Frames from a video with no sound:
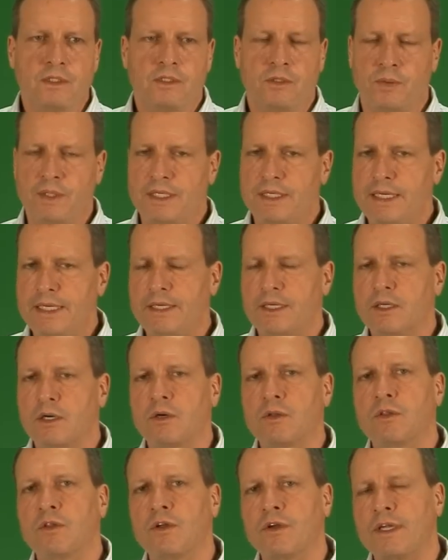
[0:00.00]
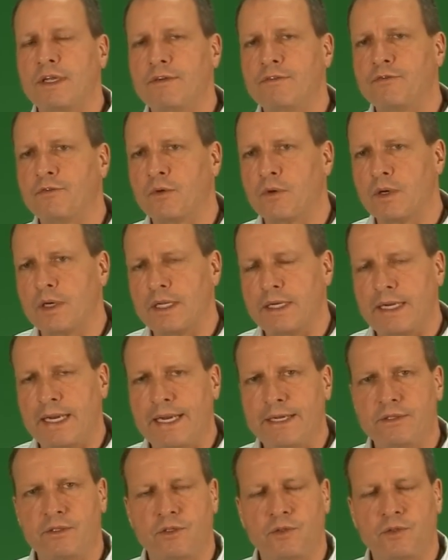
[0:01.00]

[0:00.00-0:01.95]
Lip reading: Do we need to go looking for it at 8